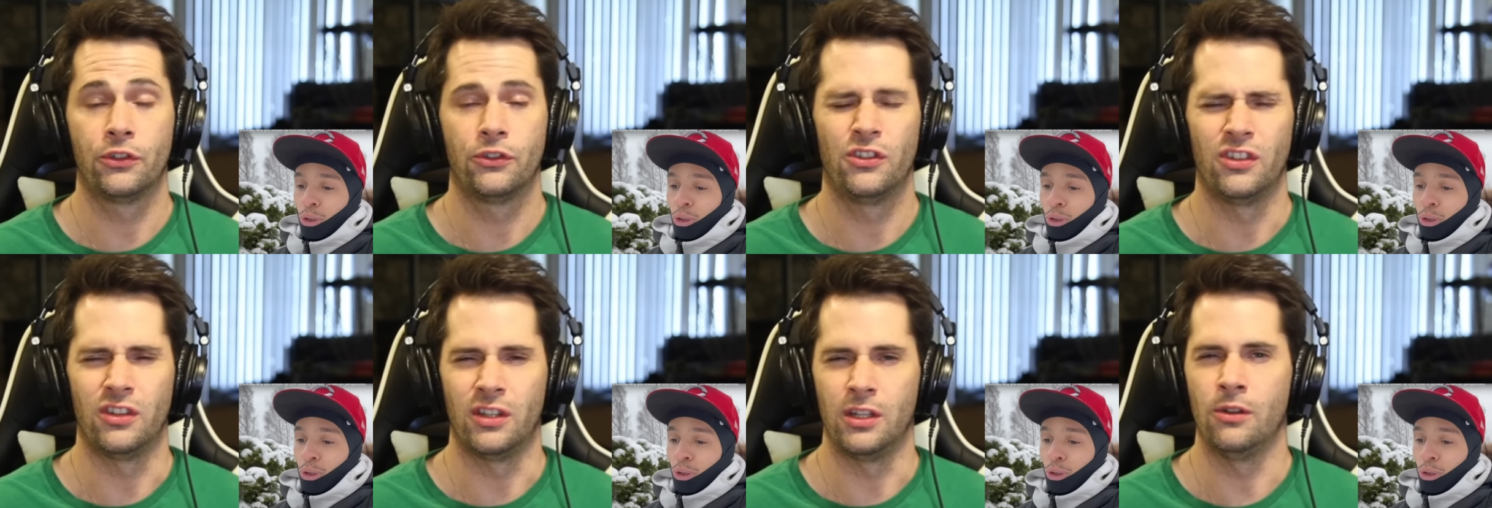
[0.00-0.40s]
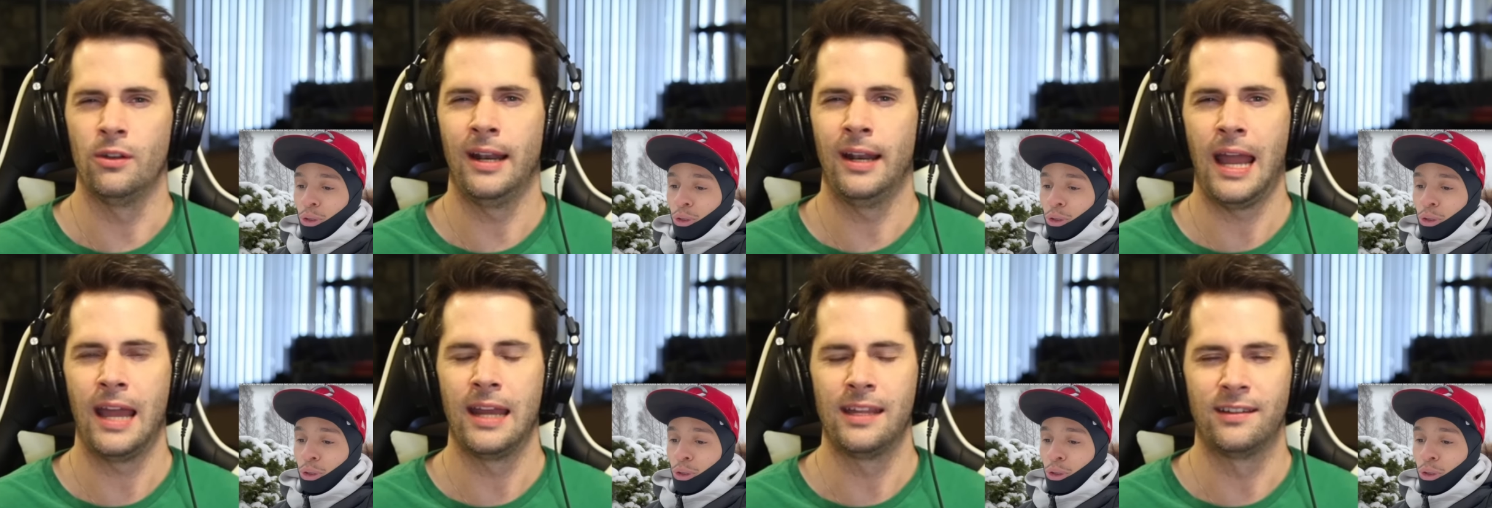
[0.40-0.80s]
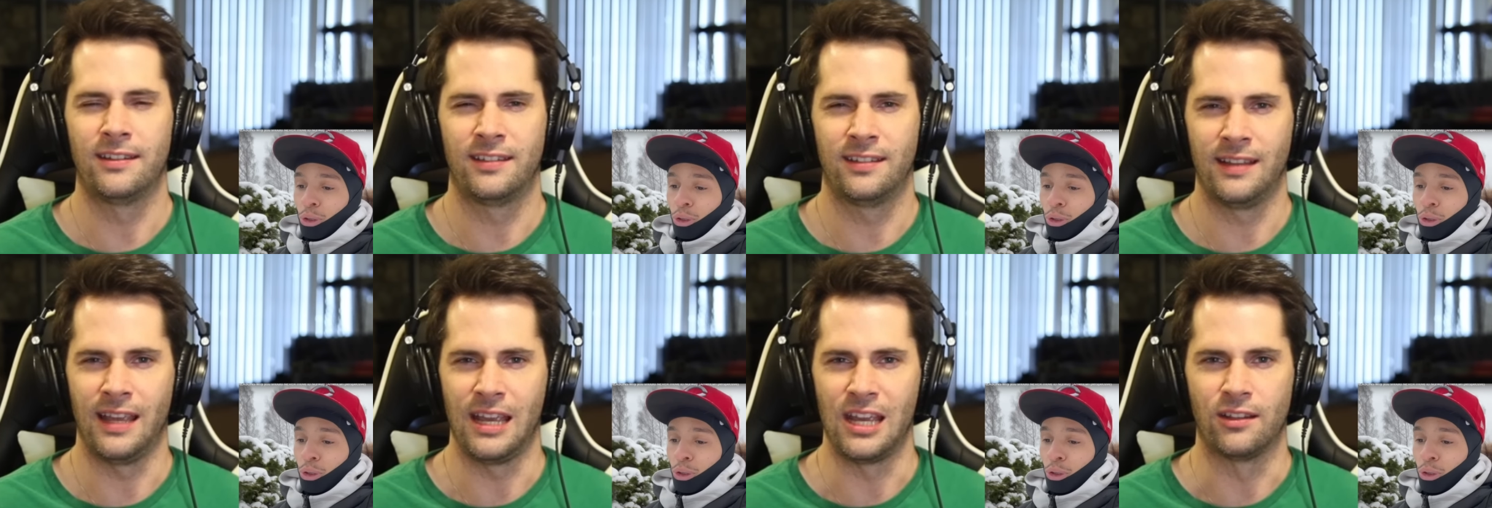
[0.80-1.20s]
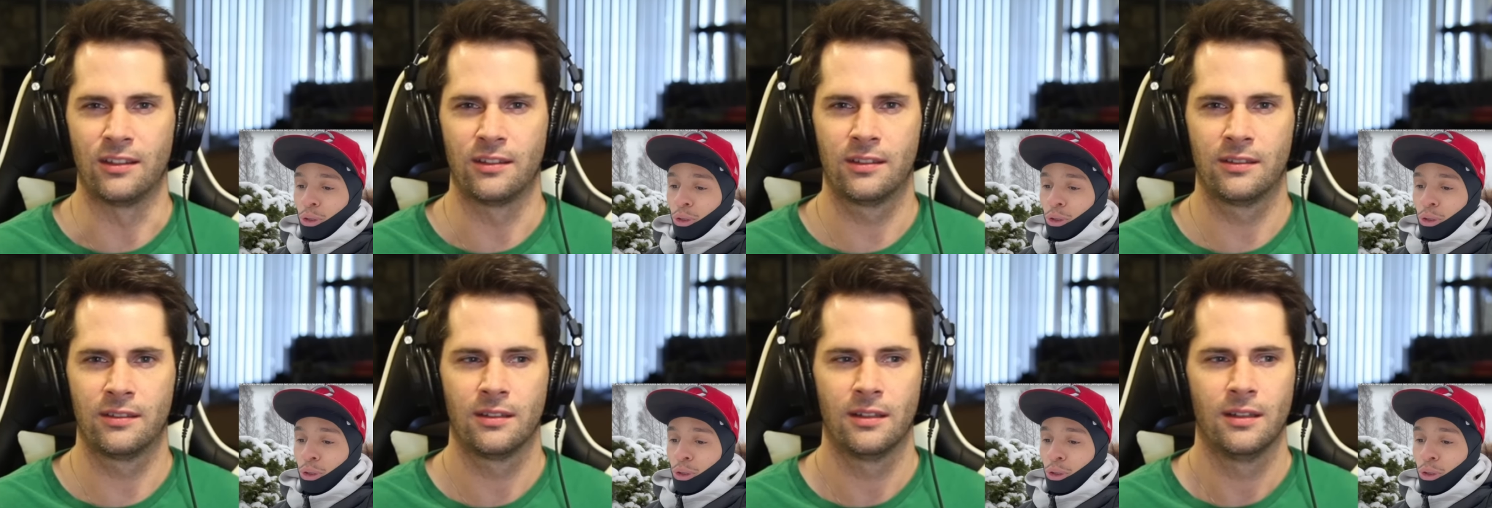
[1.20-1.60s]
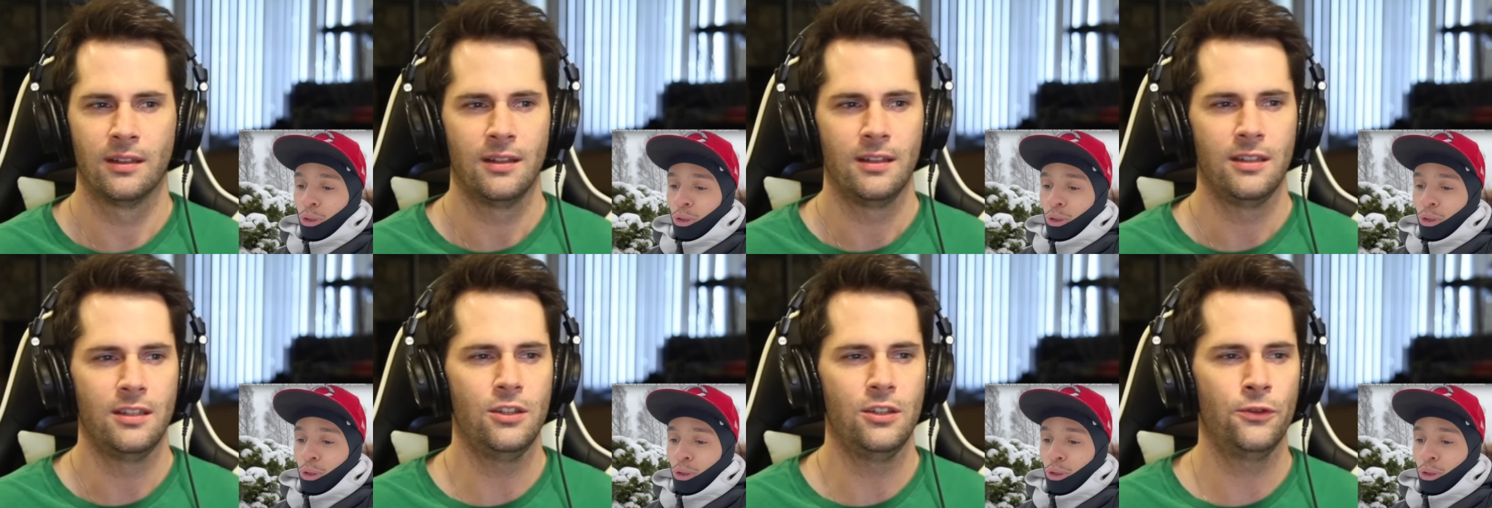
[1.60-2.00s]
Speaker 1: to the United States.
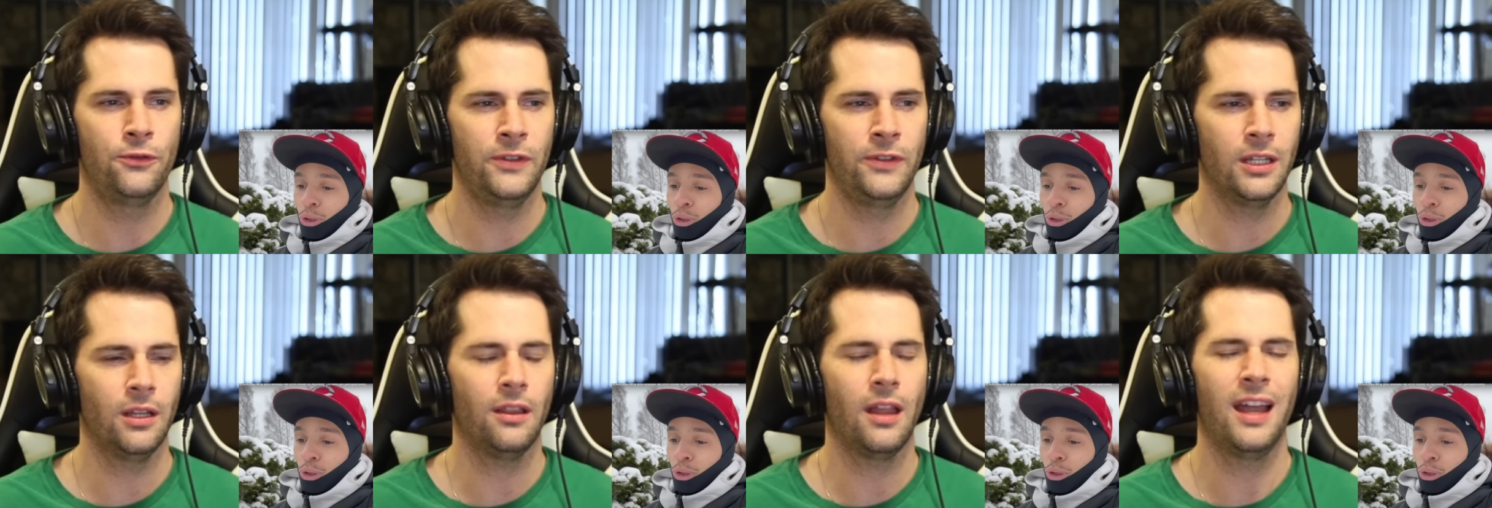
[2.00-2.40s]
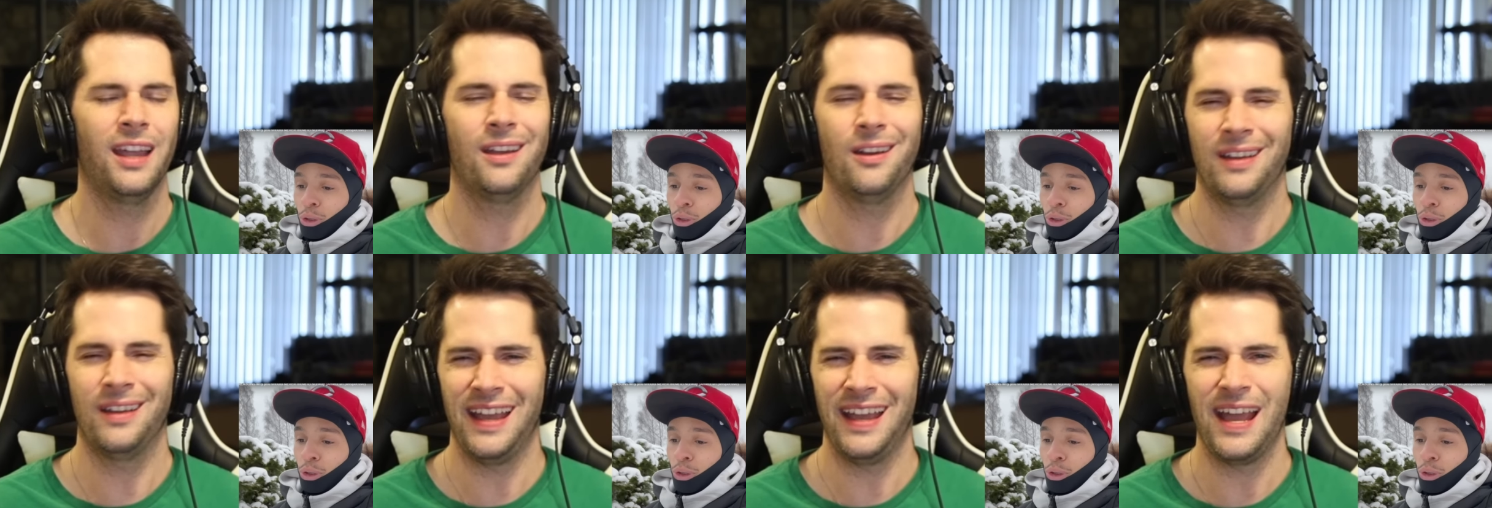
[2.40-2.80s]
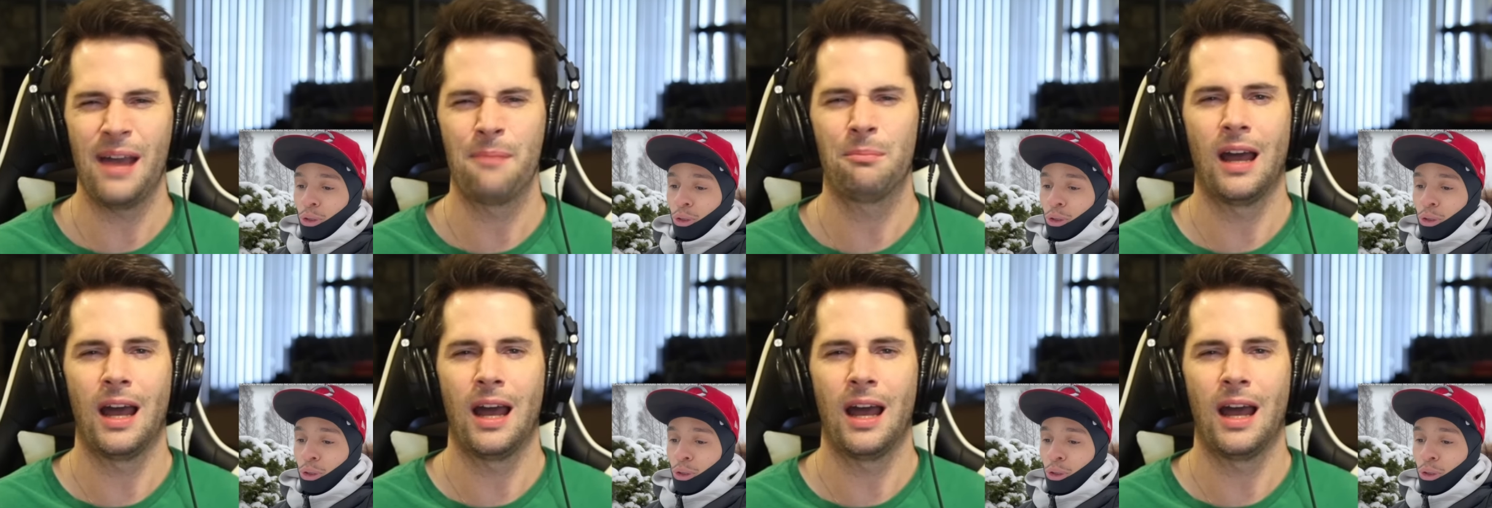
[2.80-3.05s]
You feel like, okay,